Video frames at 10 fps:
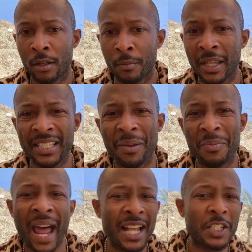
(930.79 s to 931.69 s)
Because I'm
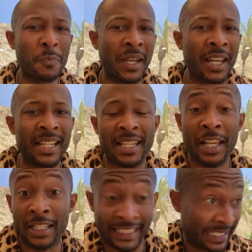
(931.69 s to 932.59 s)
not spending
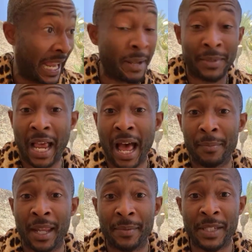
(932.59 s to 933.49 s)
the same time
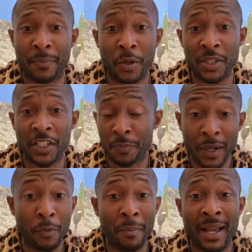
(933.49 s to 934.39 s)
that I'm supposed to
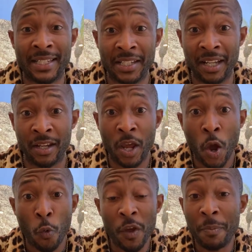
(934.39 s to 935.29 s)
spend with my son,
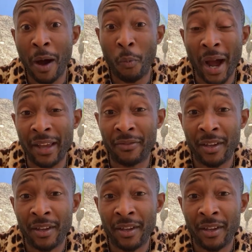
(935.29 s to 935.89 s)
with my wife.